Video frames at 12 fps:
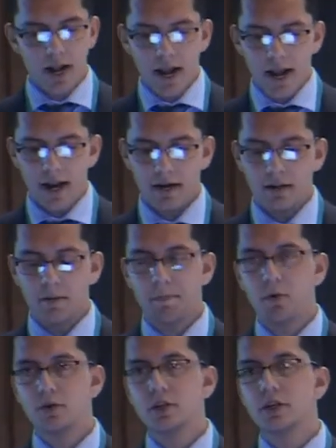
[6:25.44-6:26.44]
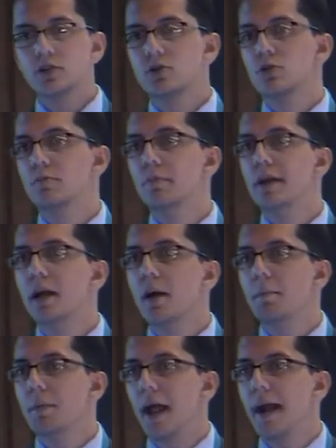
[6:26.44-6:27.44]
and the project should be
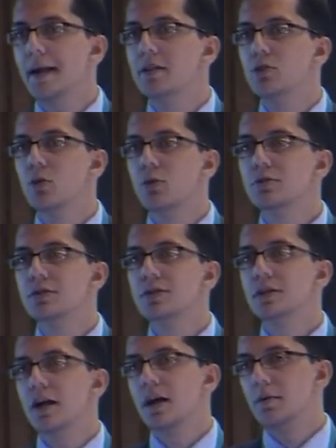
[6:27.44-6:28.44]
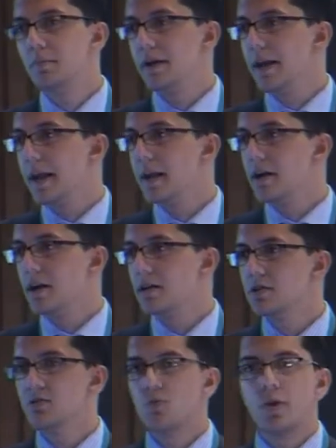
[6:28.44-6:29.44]
applied in those urban
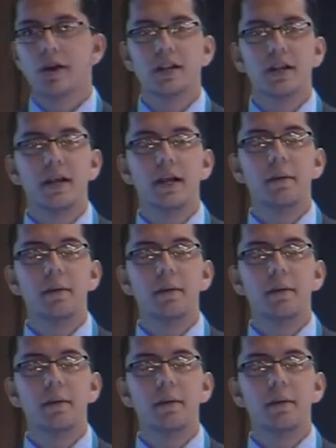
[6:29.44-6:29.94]
areas where the